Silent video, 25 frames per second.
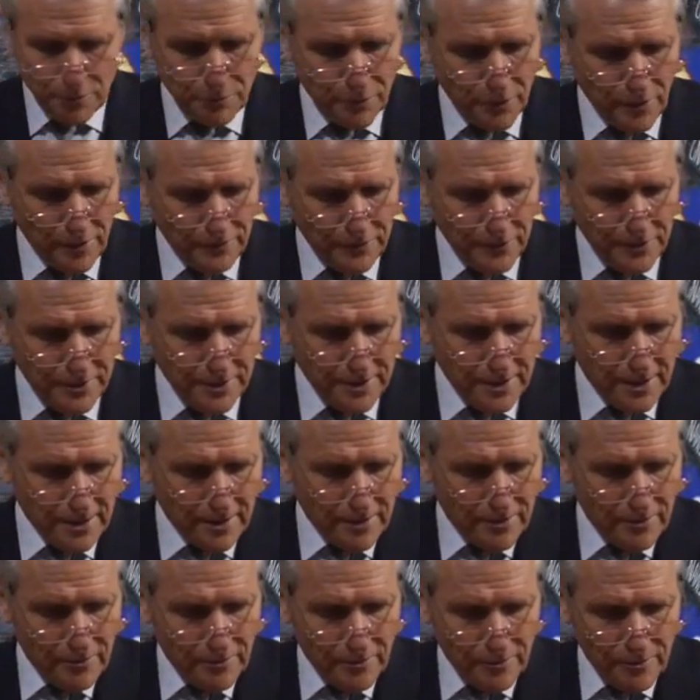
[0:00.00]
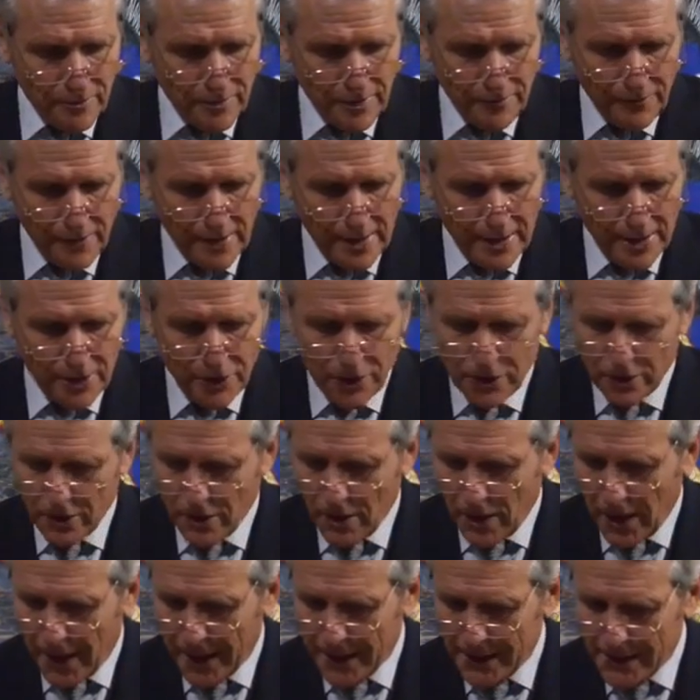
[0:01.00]
prophet in Revelation
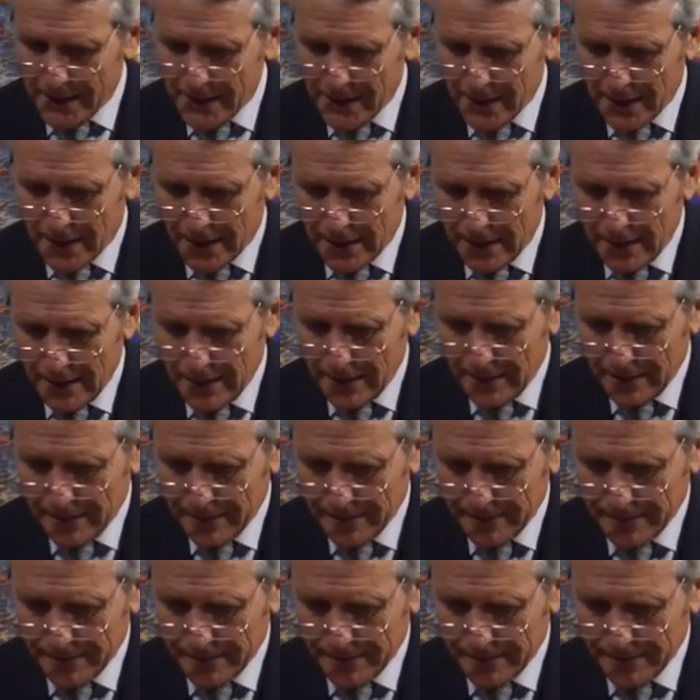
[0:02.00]
19.